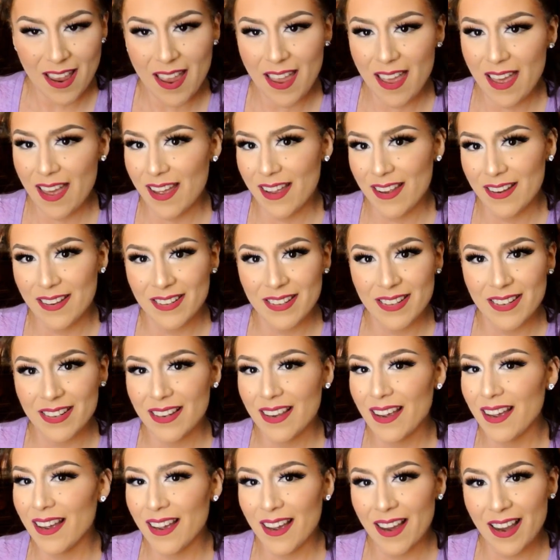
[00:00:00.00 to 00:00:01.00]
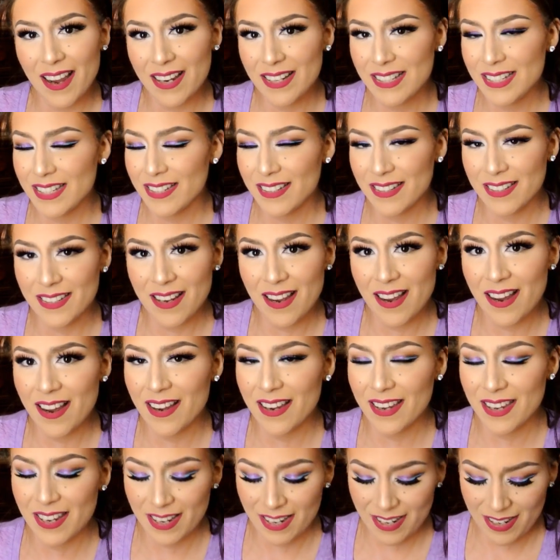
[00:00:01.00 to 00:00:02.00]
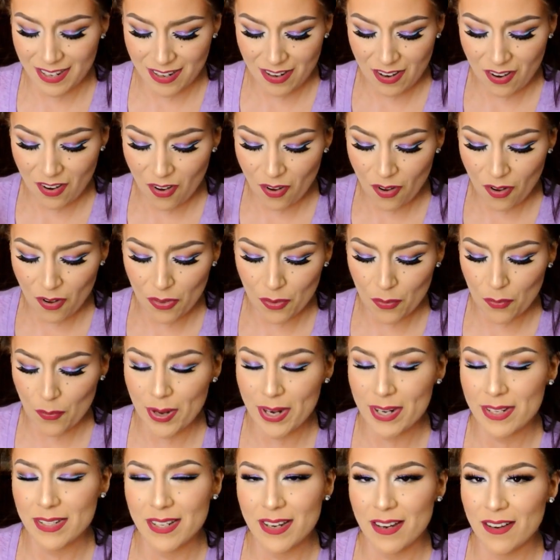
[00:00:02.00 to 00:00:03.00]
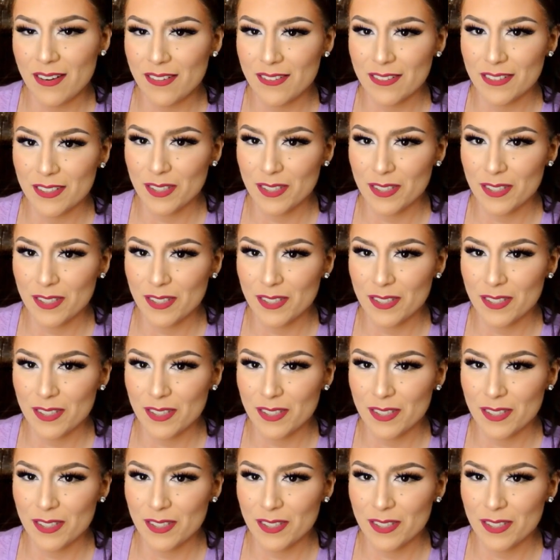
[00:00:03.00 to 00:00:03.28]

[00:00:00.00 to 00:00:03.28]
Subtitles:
and I did not hit it all the way down.